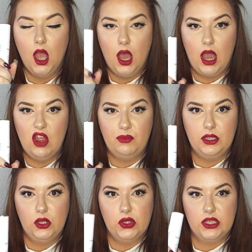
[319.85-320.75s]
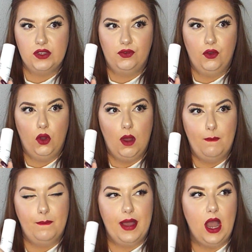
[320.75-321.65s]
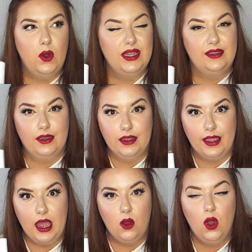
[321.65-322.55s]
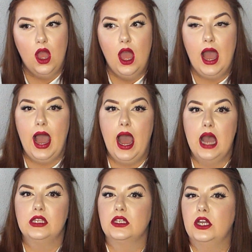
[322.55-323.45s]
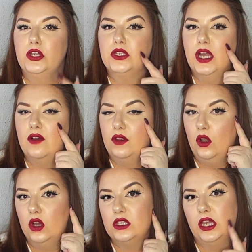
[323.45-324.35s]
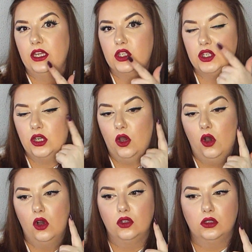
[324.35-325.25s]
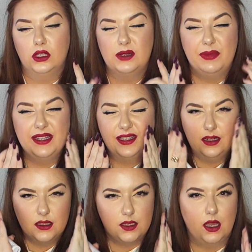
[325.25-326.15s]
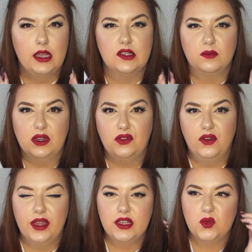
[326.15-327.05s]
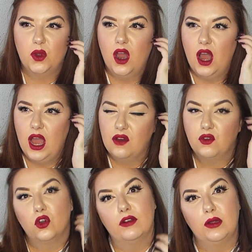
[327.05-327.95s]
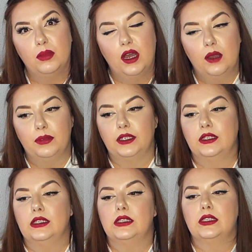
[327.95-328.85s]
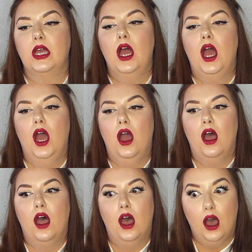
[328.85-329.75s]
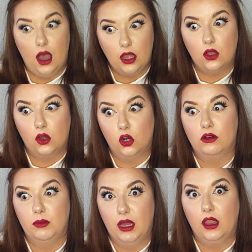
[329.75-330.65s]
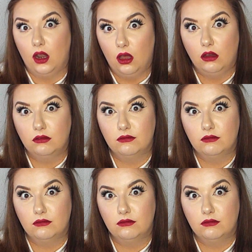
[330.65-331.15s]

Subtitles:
I've been using this for about a year now, and I used to have a lot of texture on like basically the sides of my face where I have chlorine burn, because I got chlorine burn a lot